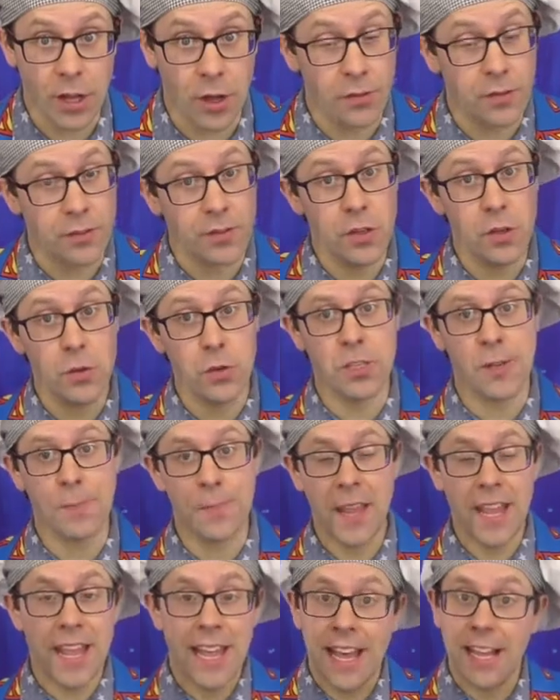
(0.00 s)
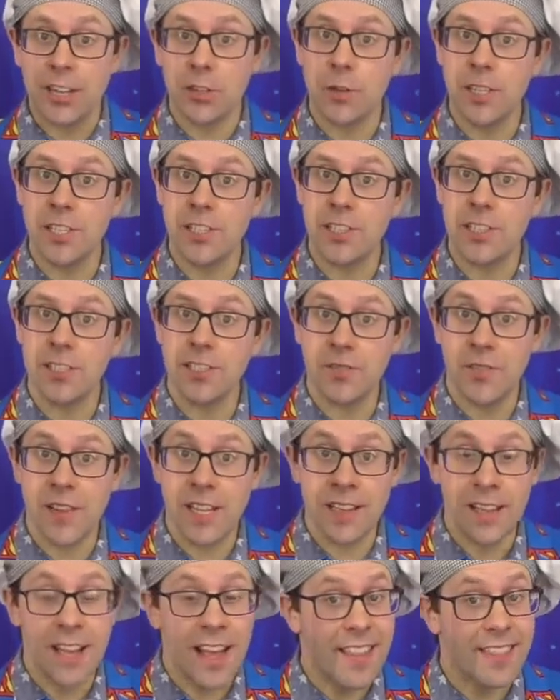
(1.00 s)
food, and Christians feel
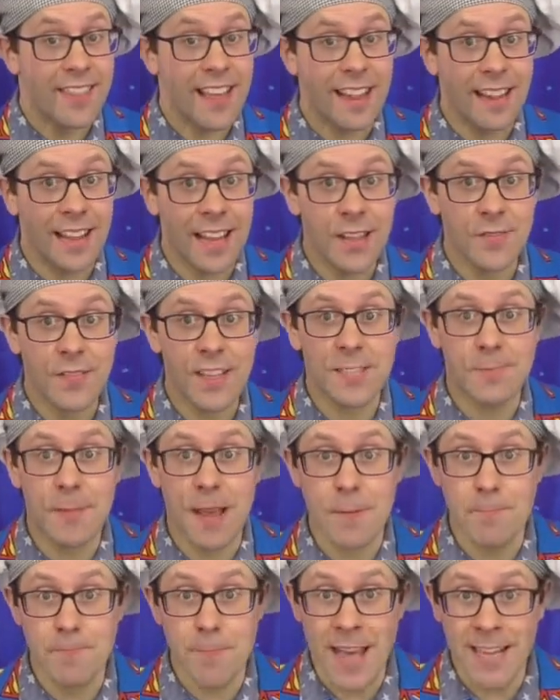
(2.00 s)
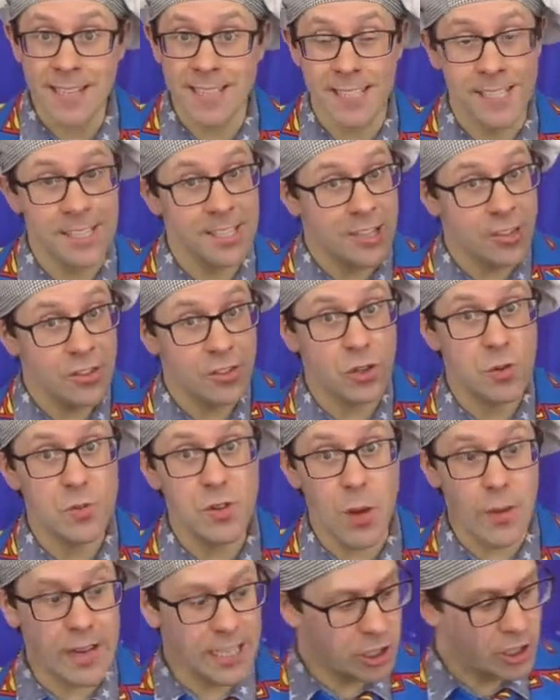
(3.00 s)
their life is made better through
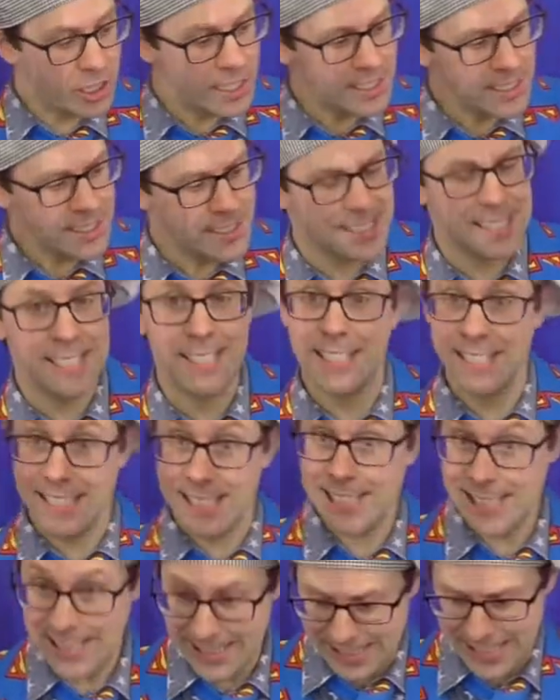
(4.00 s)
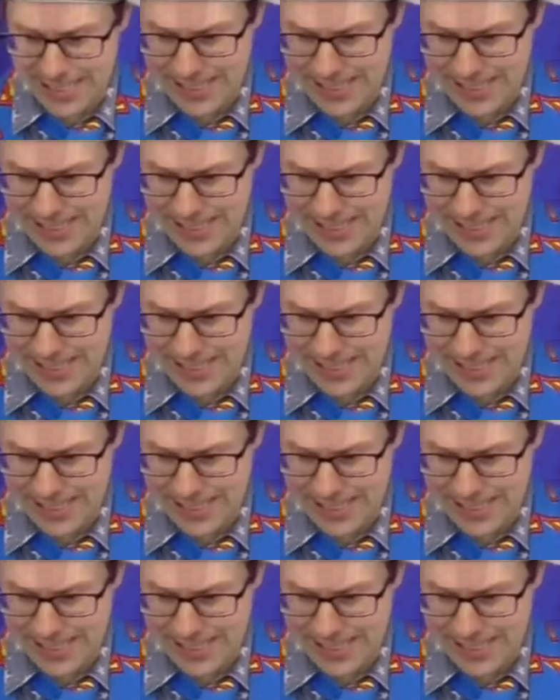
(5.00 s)
knowing Jesus. Let's